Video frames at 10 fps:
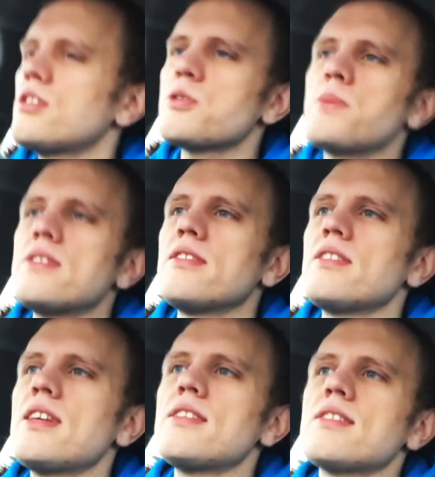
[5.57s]
just been to the
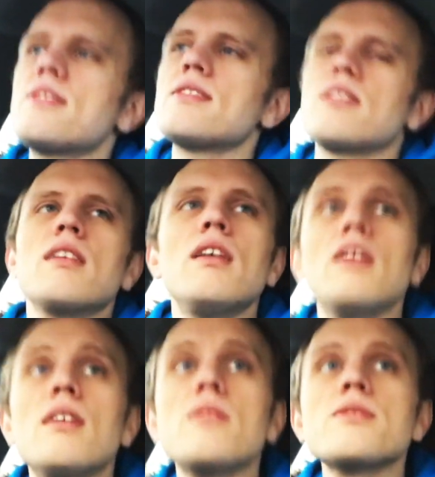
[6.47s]
dentist,
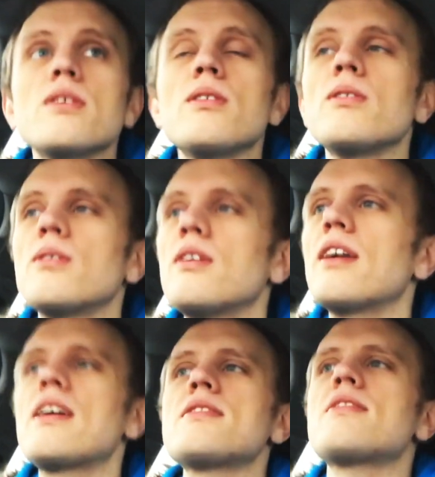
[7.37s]
so I
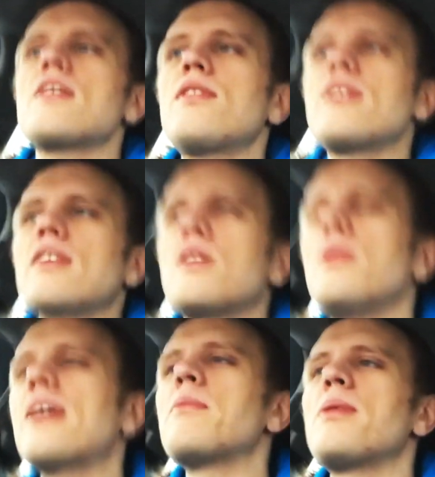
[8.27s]
guess everything can
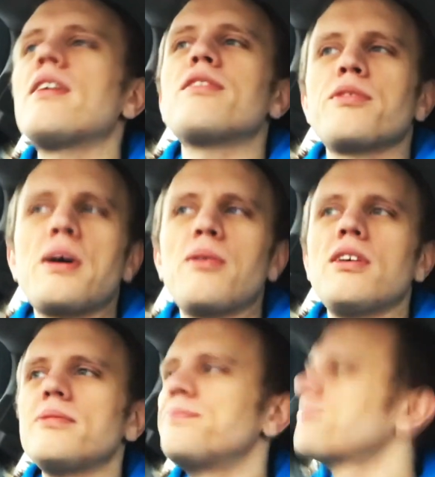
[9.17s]
only get better from
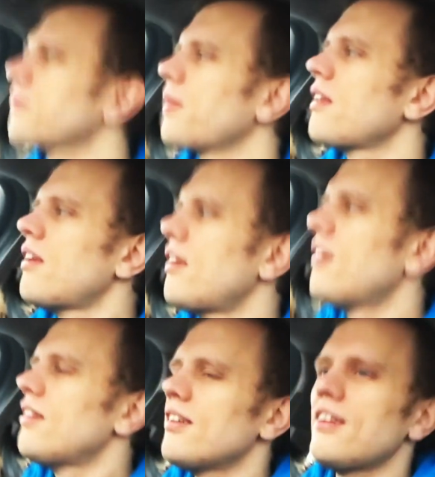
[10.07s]
now
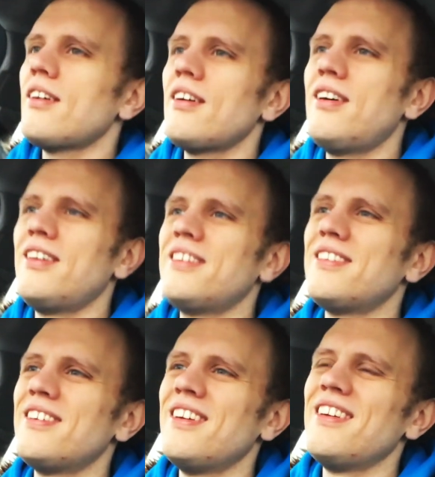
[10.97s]
on.
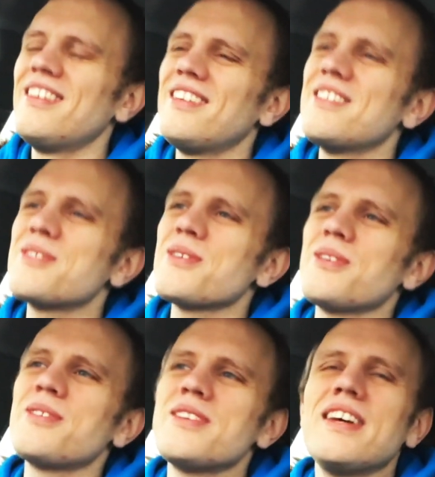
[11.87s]

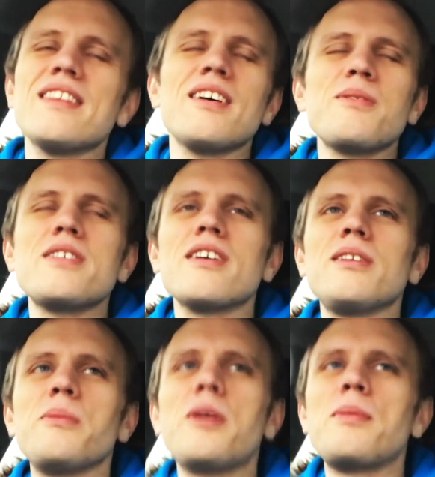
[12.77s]
So today I thought I would talk a
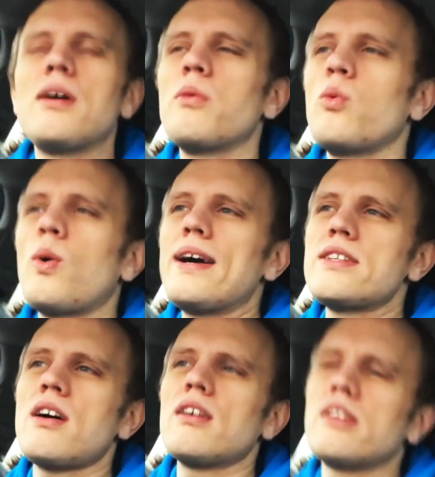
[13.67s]
little bit about
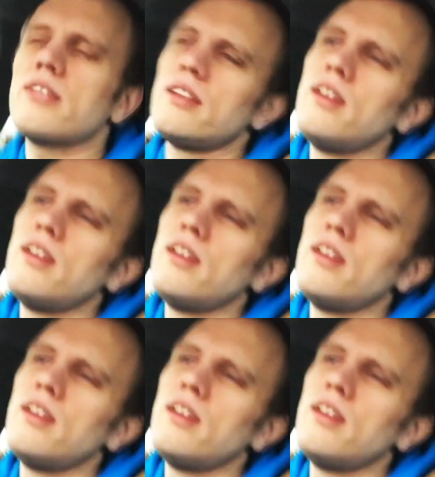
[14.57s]
YTalk,